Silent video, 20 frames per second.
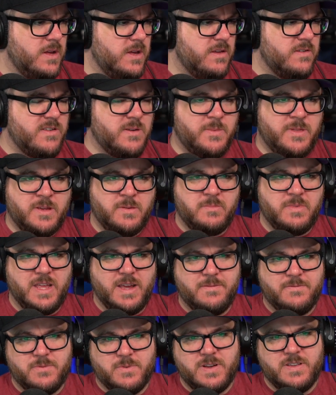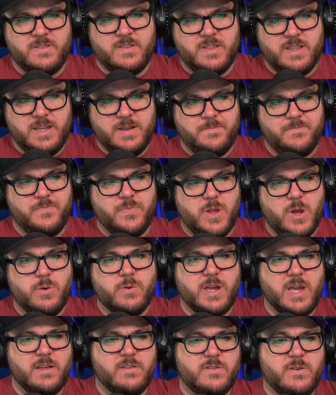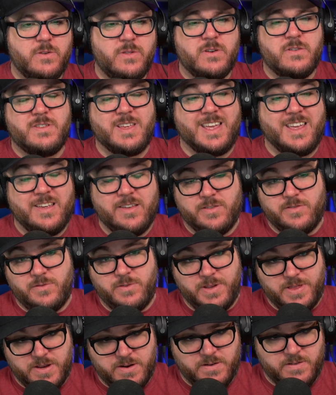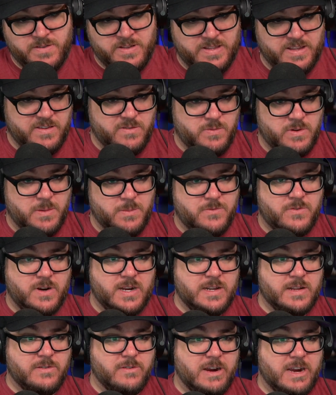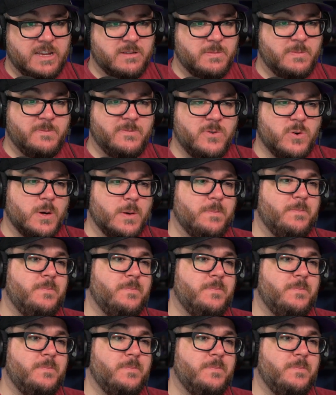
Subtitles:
Some of them left recently. Okay, so there's a history there, is at least what I'm trying to grasp for.